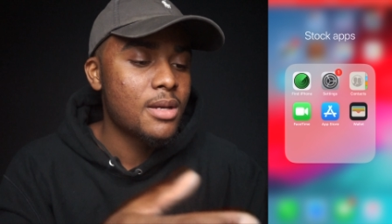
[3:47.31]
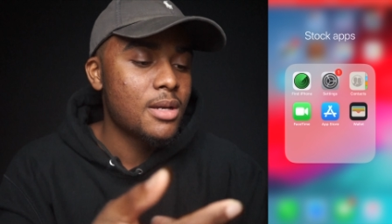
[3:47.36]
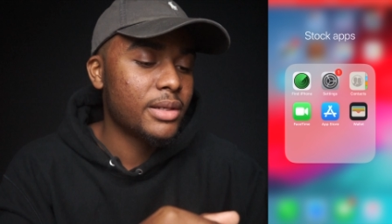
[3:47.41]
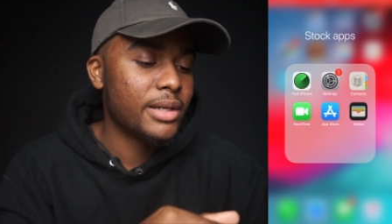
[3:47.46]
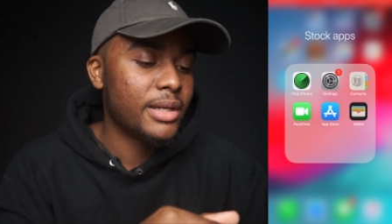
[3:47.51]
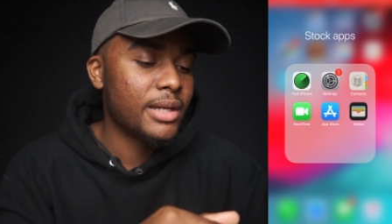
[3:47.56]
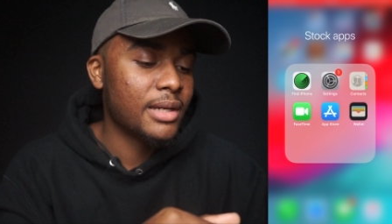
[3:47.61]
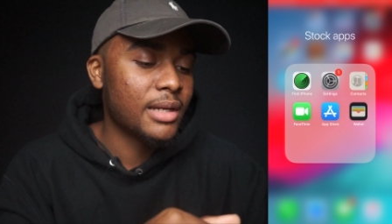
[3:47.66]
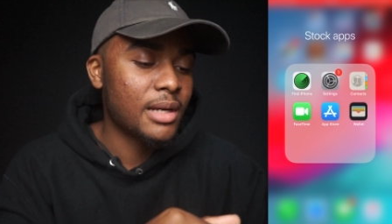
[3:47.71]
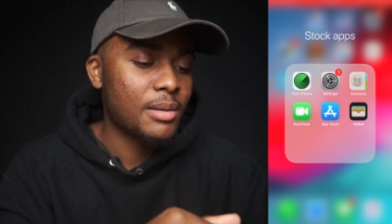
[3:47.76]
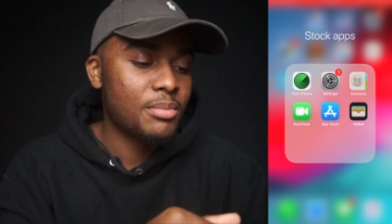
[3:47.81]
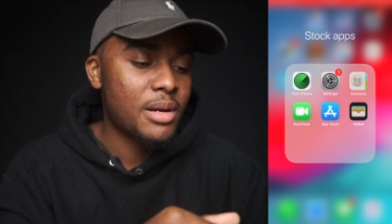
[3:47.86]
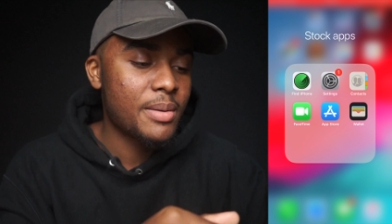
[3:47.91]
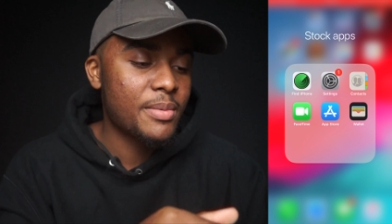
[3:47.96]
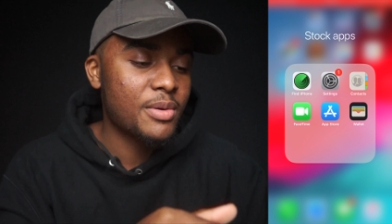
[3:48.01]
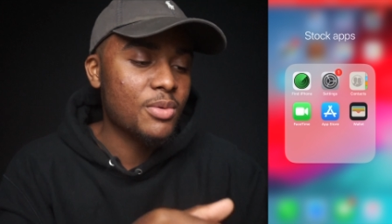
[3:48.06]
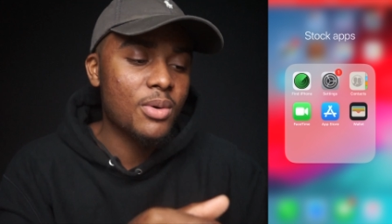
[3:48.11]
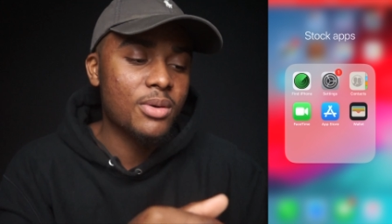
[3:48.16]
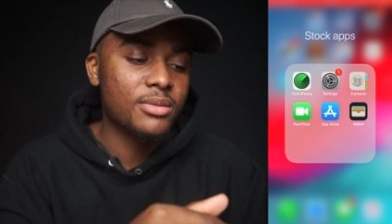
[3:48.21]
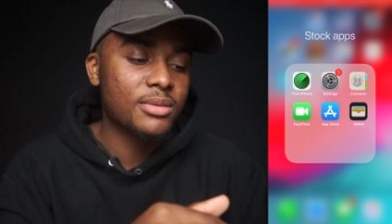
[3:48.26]
And I
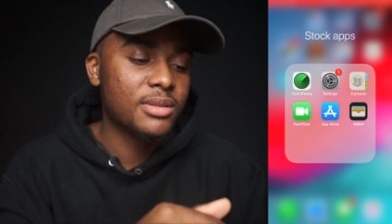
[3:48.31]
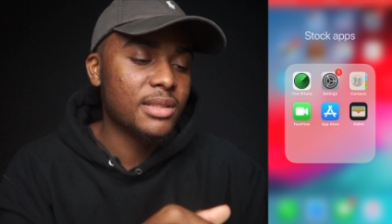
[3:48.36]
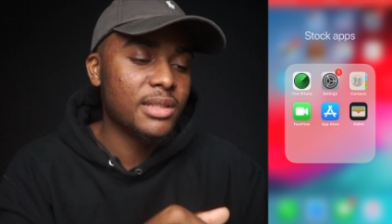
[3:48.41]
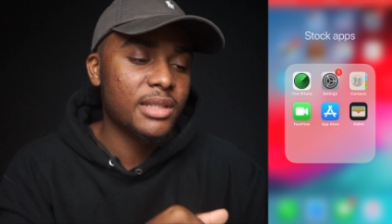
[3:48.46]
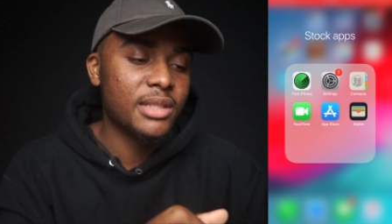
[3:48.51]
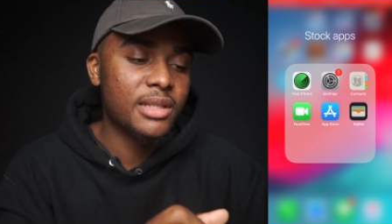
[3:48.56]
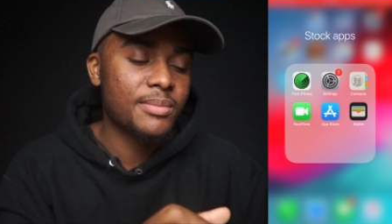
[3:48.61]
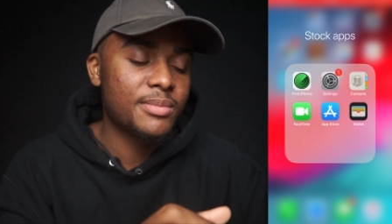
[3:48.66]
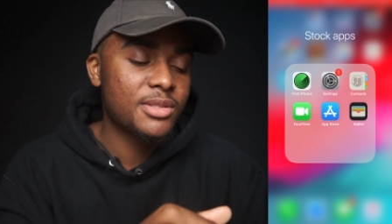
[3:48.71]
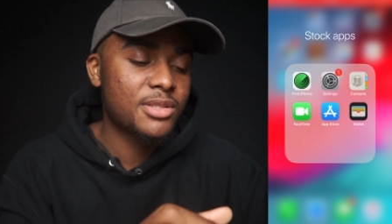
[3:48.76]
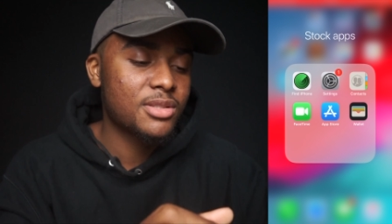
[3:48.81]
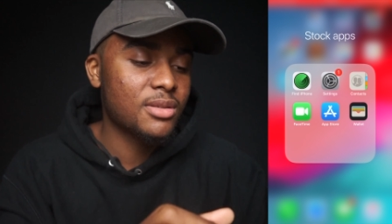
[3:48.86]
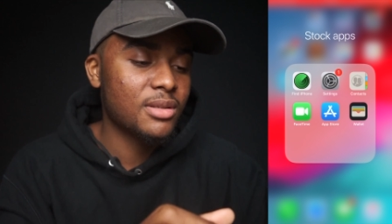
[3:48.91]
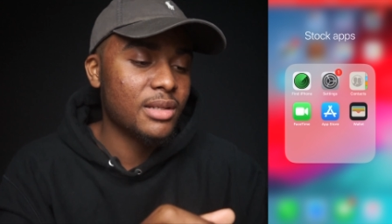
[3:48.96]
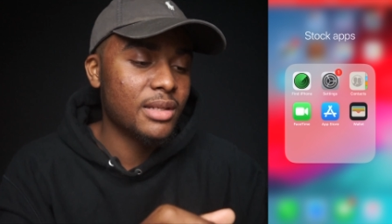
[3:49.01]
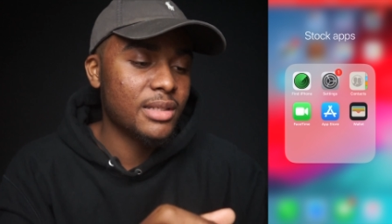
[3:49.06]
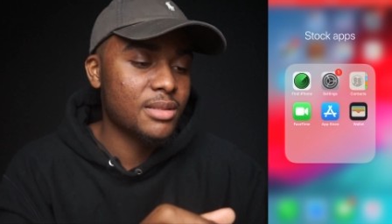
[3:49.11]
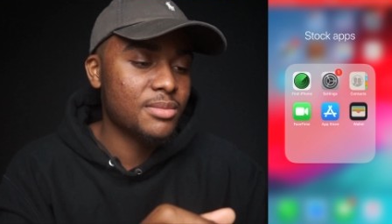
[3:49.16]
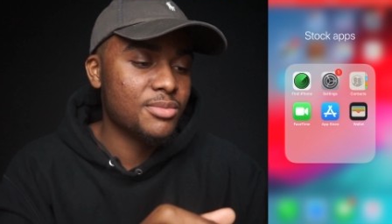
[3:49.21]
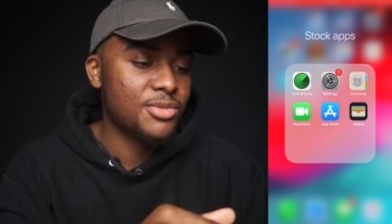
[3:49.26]
probably won't delete them. I'm just gonna
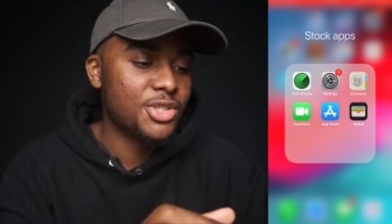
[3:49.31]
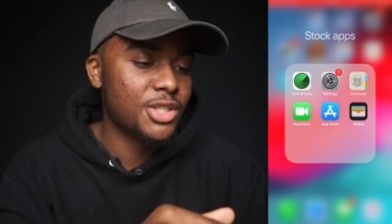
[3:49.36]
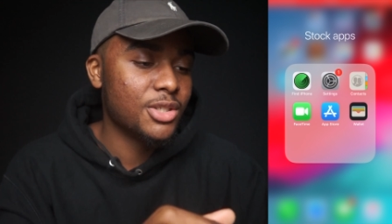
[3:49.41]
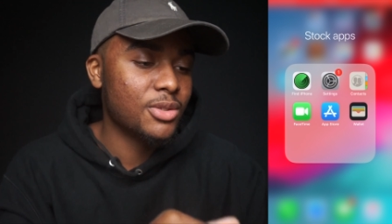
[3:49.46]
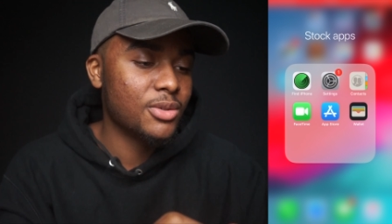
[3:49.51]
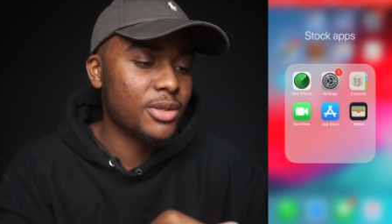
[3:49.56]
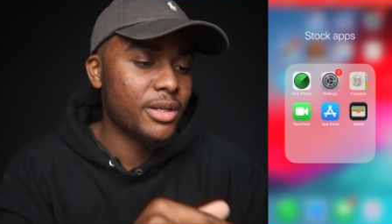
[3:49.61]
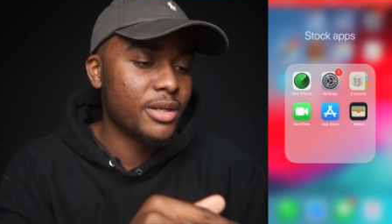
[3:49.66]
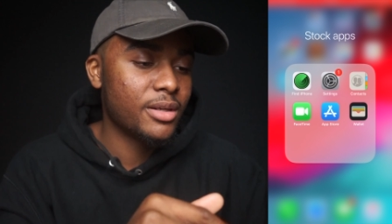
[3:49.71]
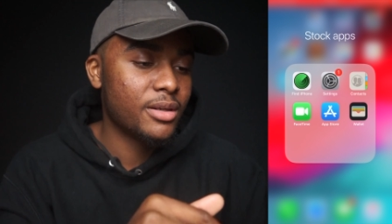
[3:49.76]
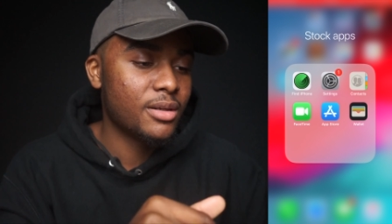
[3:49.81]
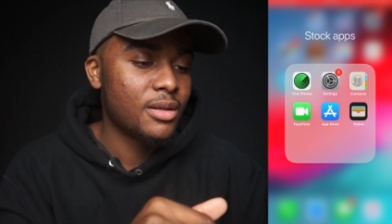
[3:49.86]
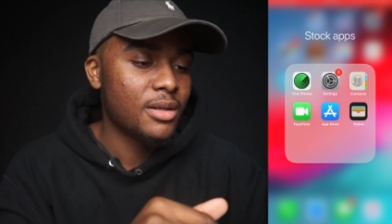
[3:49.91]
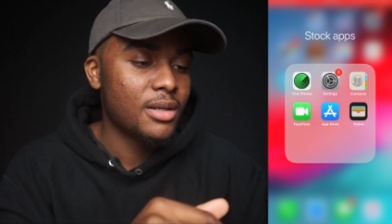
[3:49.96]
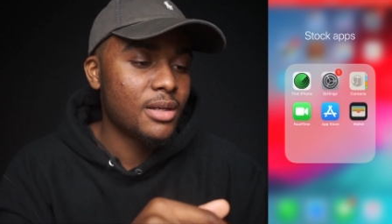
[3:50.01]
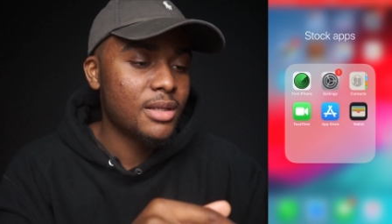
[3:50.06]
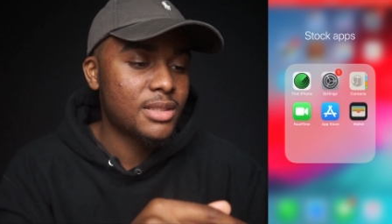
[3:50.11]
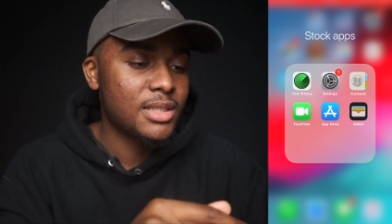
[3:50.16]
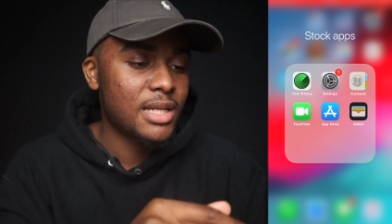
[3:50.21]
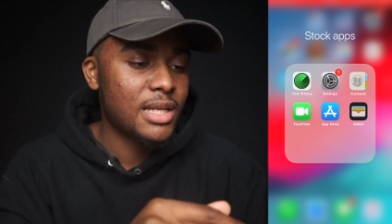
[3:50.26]
let them chill there.
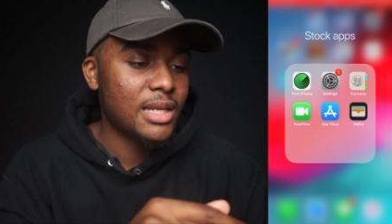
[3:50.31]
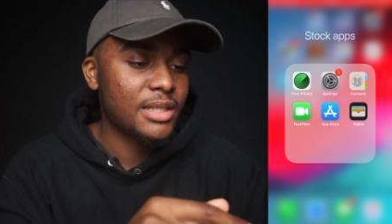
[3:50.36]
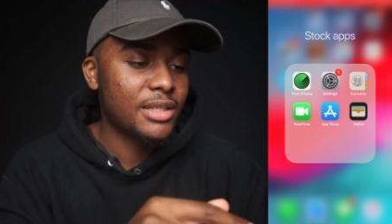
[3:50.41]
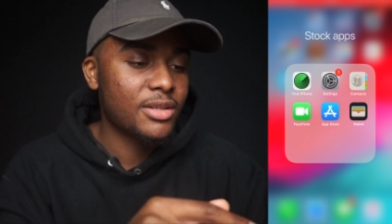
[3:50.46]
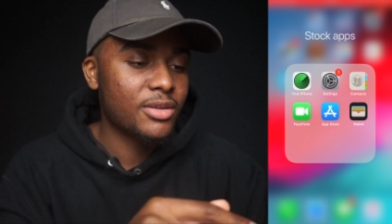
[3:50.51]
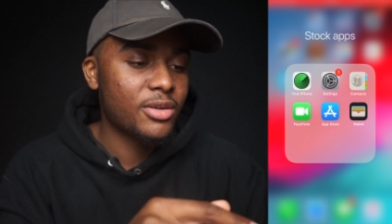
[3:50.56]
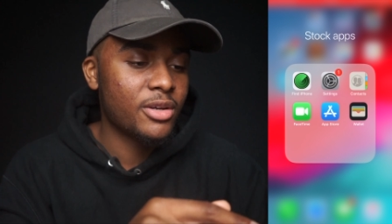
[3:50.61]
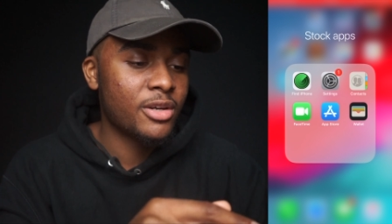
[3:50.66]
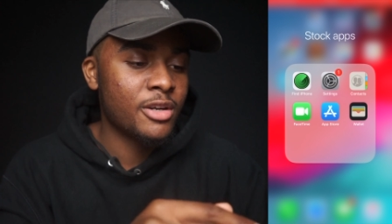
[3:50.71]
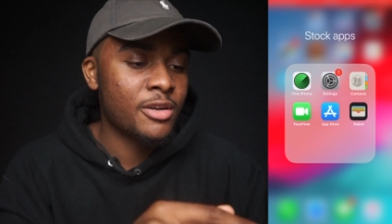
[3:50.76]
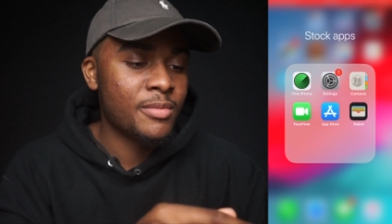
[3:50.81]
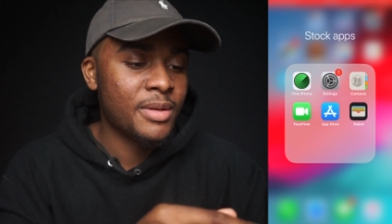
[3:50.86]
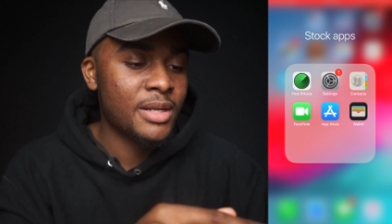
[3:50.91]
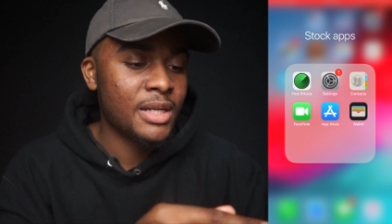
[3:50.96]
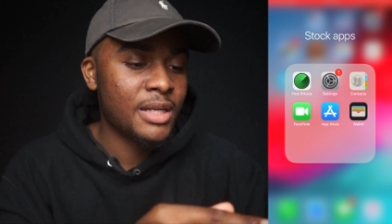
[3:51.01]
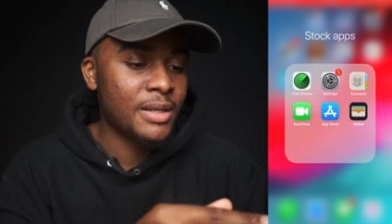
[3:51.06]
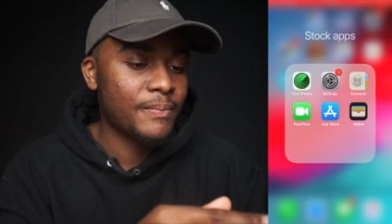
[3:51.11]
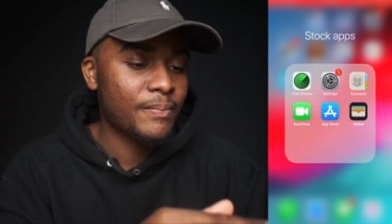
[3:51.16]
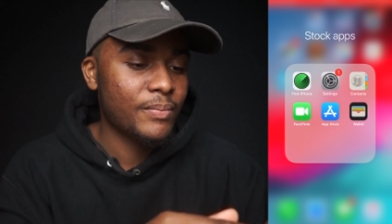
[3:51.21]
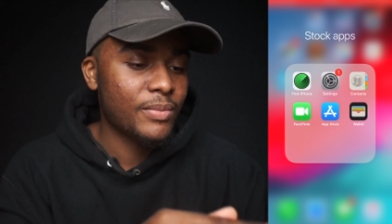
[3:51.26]
It's not like they're hurting
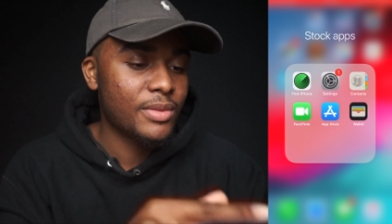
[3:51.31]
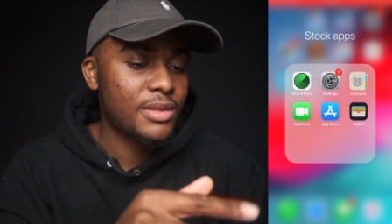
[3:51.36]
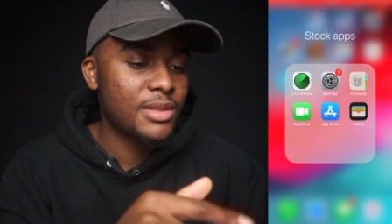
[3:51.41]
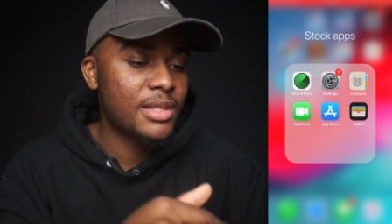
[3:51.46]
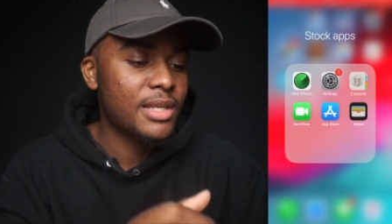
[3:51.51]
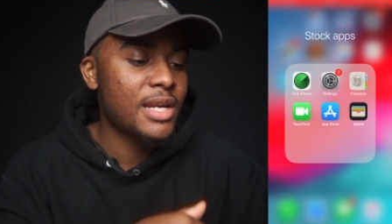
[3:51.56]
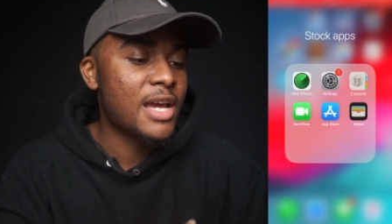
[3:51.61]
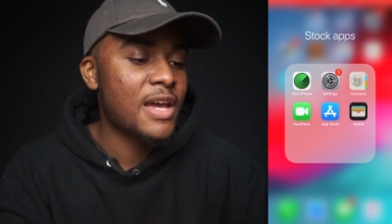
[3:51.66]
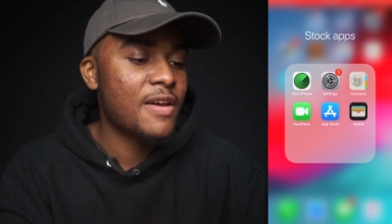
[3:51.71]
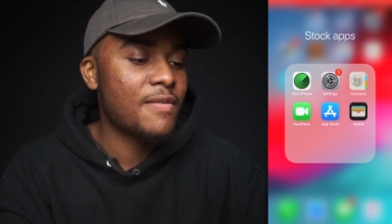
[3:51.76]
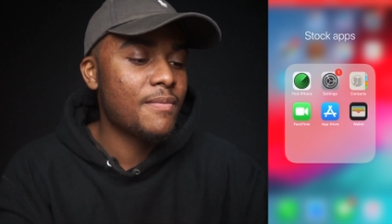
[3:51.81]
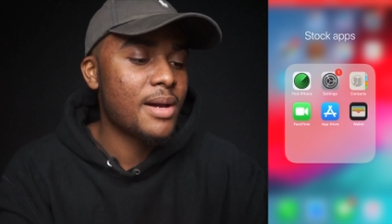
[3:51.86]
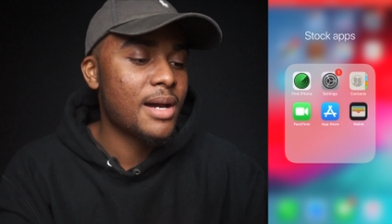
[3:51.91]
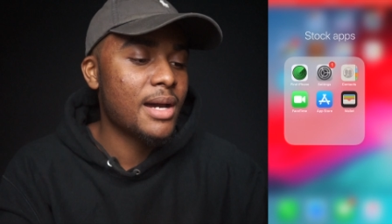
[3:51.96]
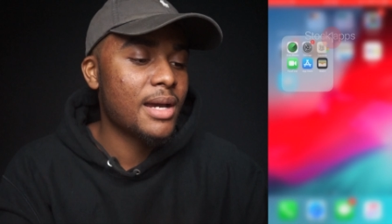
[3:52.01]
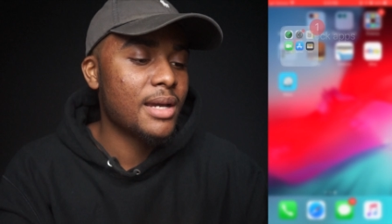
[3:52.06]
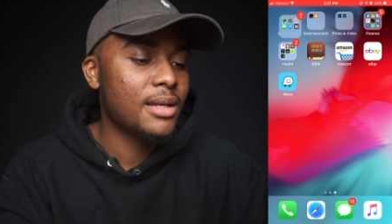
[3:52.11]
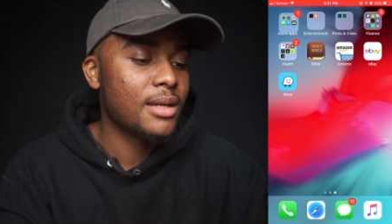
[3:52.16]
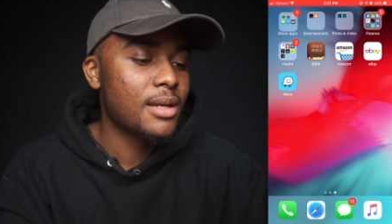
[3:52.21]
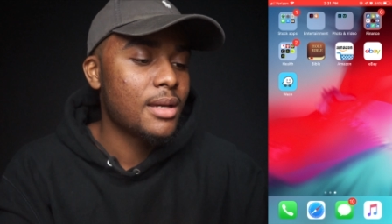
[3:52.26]
me. Then I have
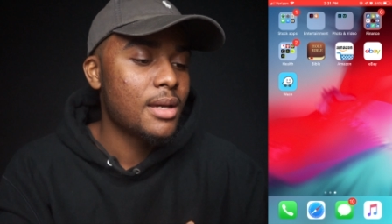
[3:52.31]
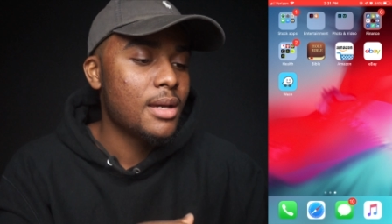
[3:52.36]
my